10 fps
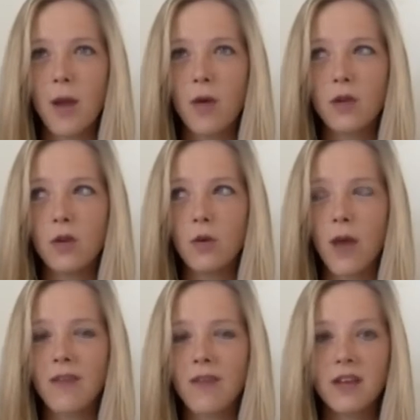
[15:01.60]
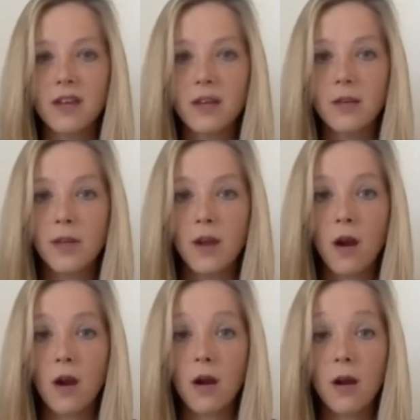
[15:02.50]
you having a need to be
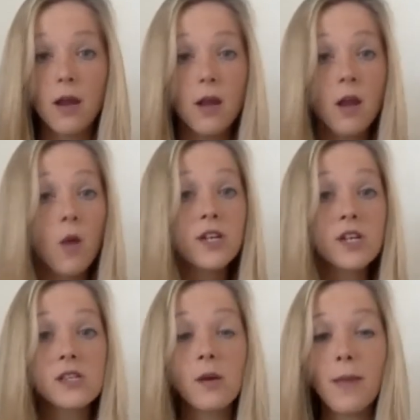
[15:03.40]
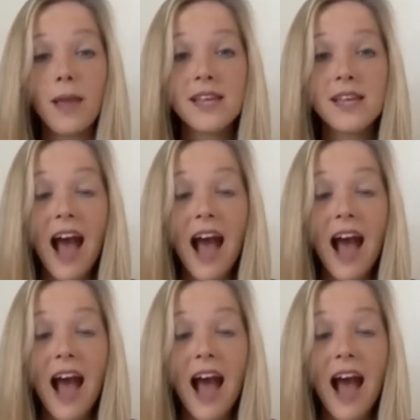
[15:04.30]
heard, which is amazing.